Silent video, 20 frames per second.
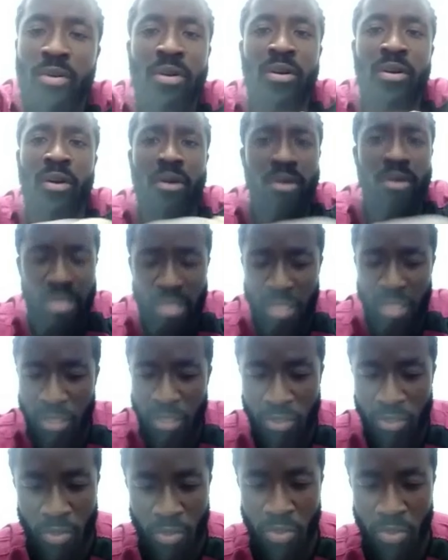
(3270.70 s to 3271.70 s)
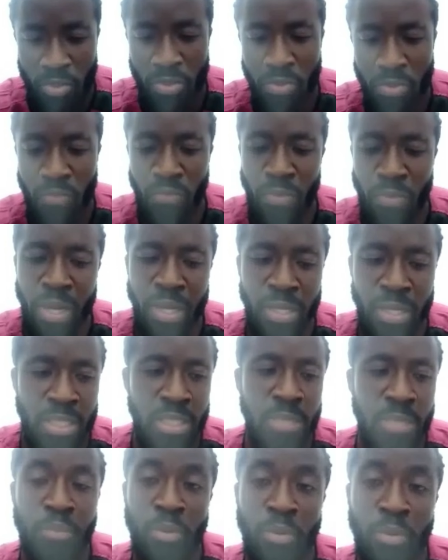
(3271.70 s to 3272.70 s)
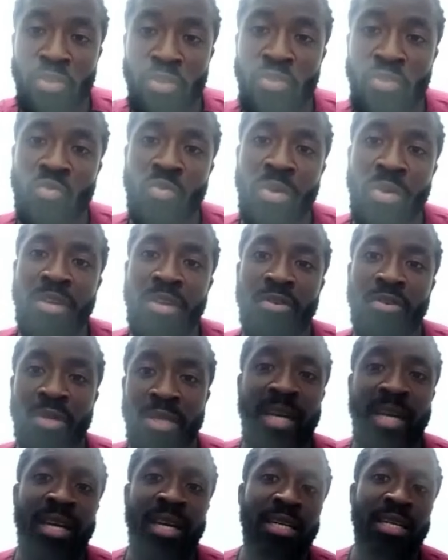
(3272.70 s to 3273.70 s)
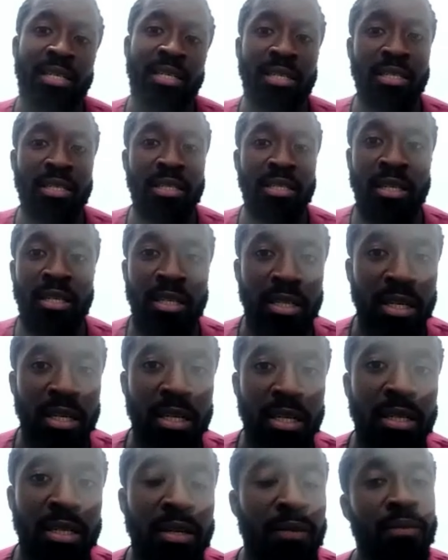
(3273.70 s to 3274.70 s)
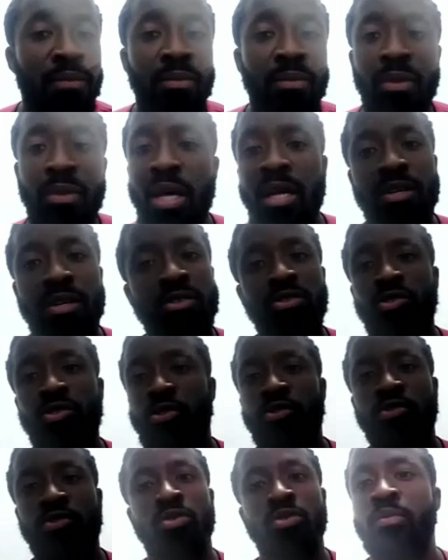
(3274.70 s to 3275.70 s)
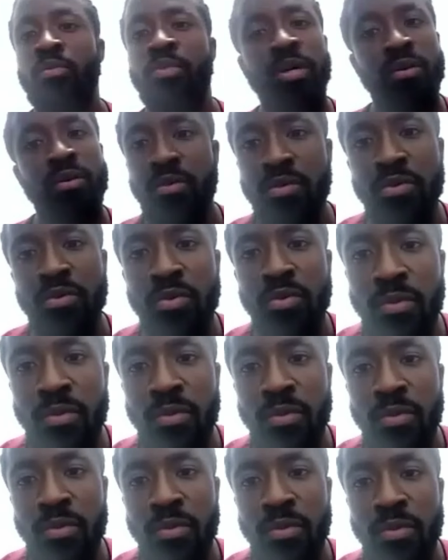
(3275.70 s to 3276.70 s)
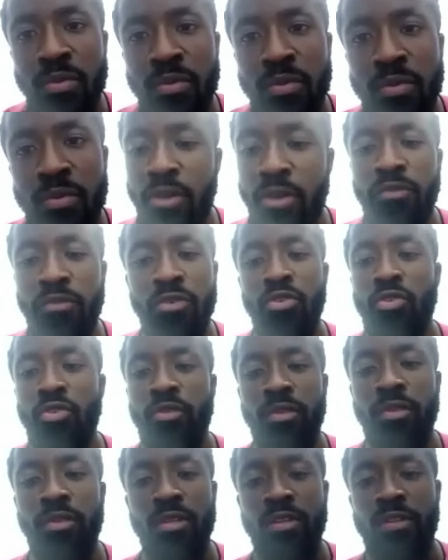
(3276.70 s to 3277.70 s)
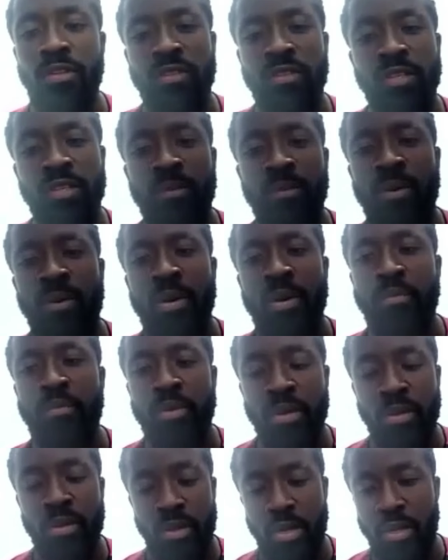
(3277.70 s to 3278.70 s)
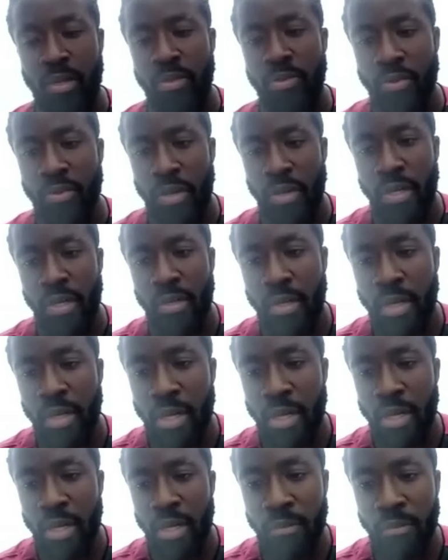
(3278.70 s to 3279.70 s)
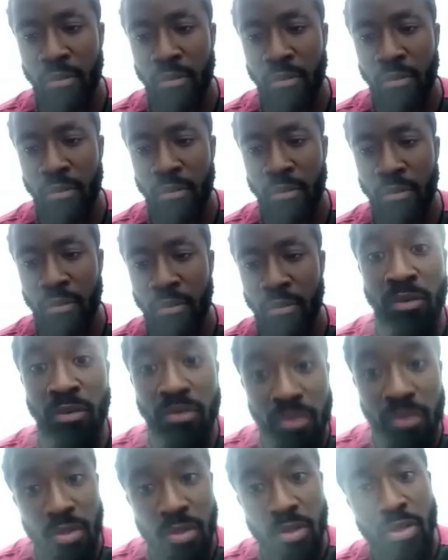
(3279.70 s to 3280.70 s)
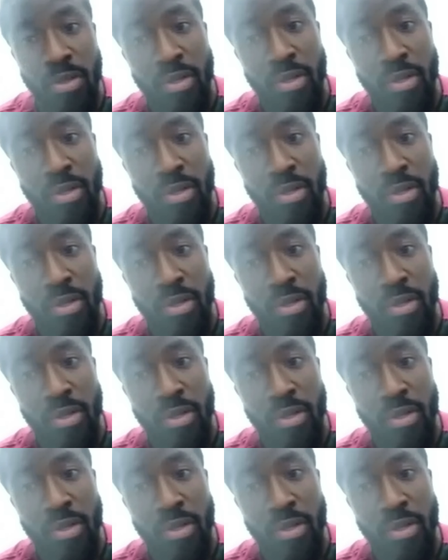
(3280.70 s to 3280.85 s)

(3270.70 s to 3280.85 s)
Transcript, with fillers: or God takes you to the right spot where your talent is needed, that is just your mm-hmm. breakthrough. Many of you know mm-hmm. this mm-hmm. um, in Ukraine, um, Chris Clown.